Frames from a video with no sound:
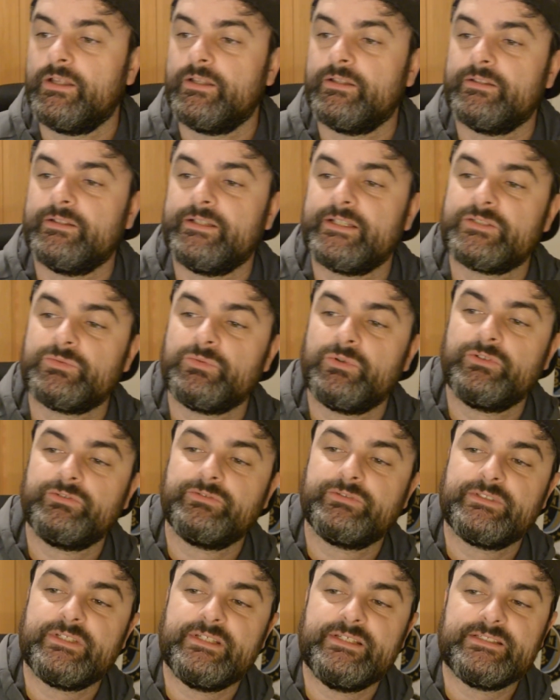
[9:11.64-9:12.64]
The next
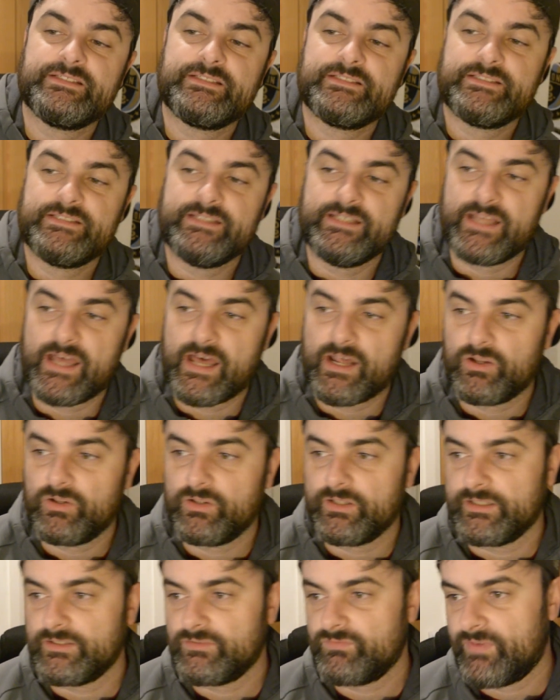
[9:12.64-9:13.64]
one is
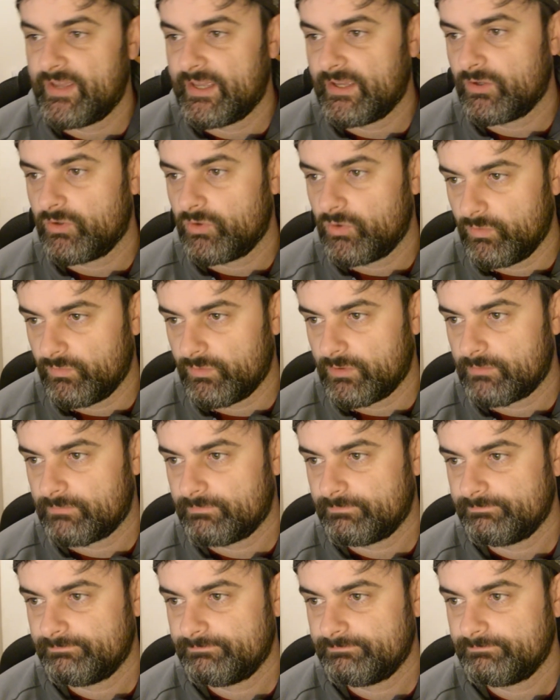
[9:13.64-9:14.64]
Seattle against Vancouver.
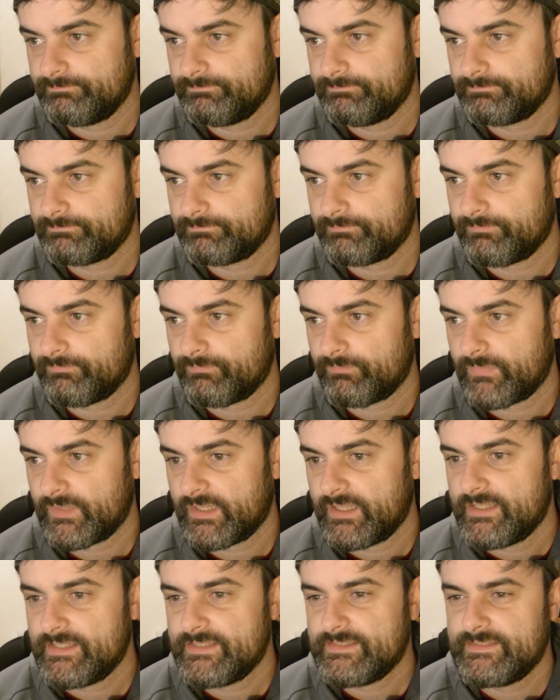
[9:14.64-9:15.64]

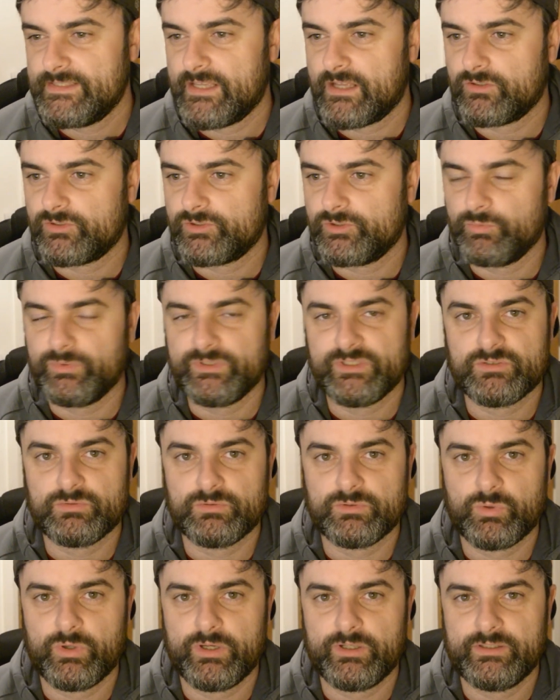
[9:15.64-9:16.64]
Seattle should win this
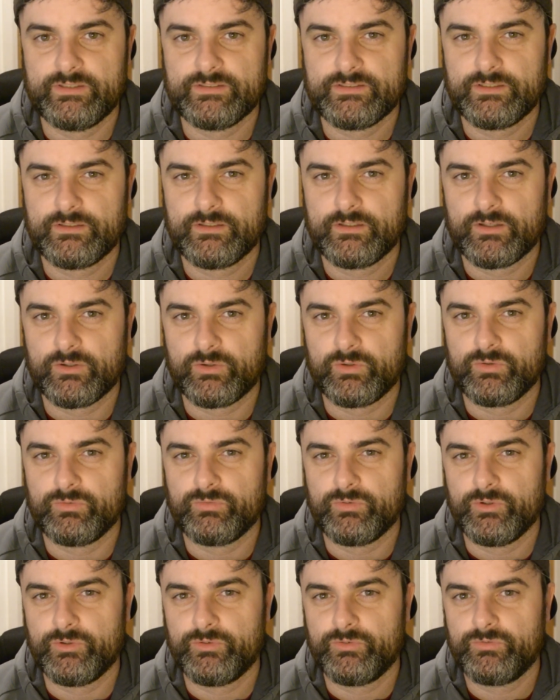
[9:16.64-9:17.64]
one quite easily. I'm going to go
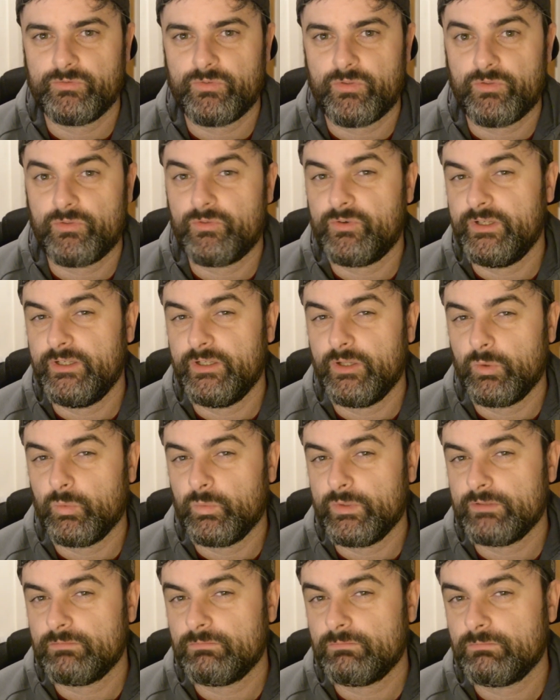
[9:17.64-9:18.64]
for a 3-0
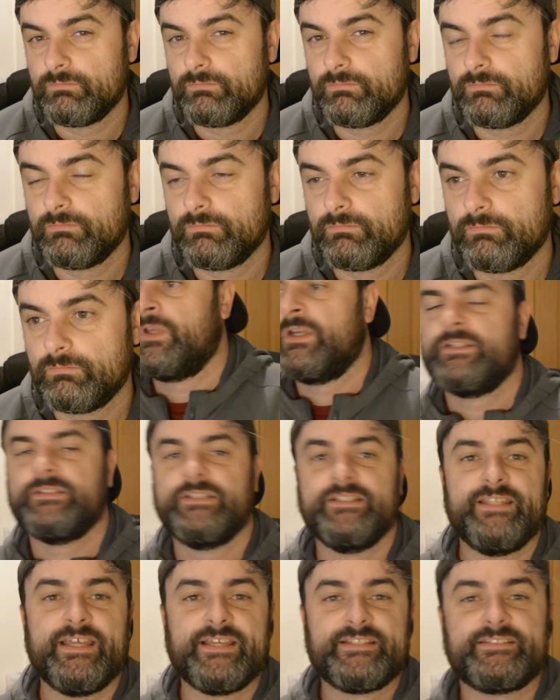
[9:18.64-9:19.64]
win.
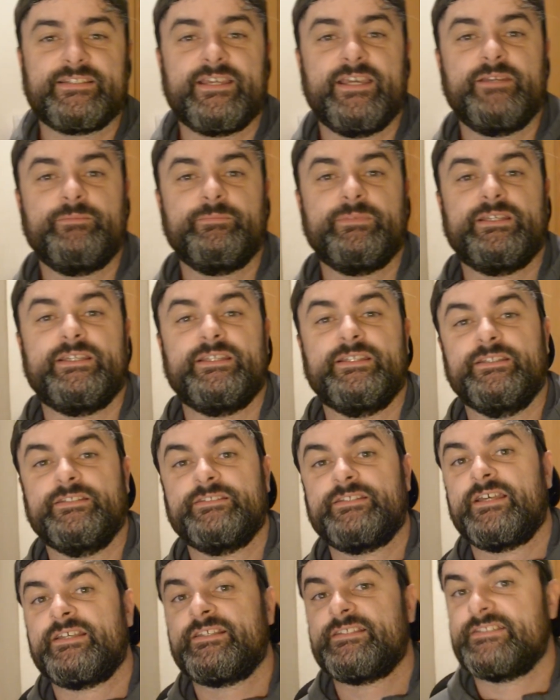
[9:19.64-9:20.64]
The next game
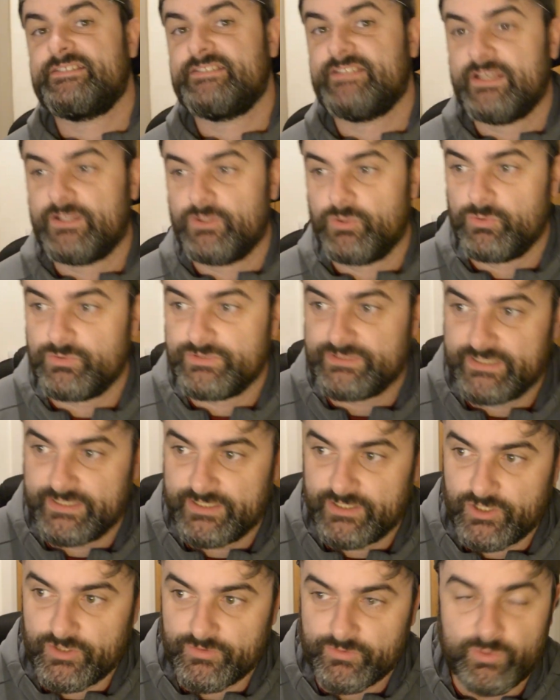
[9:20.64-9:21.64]
is San
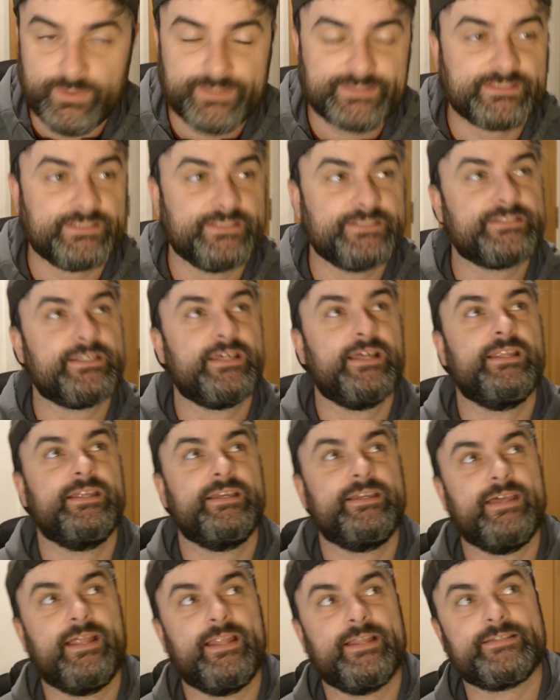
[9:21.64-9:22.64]
Jose Earthquakes against LA
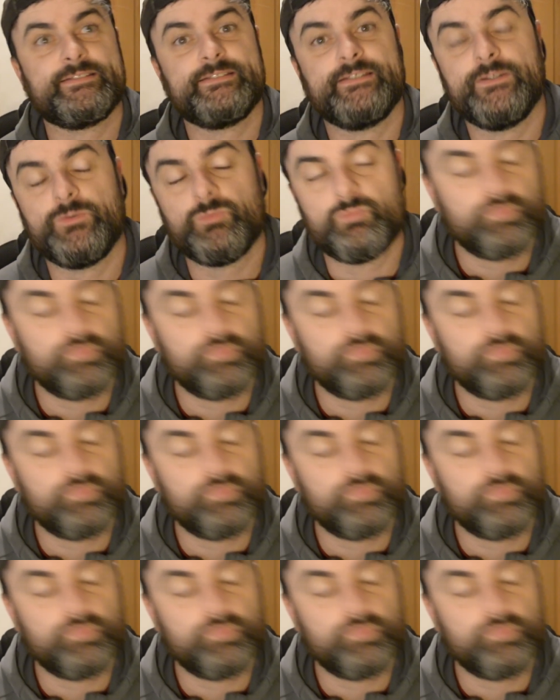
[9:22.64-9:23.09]
Galaxy.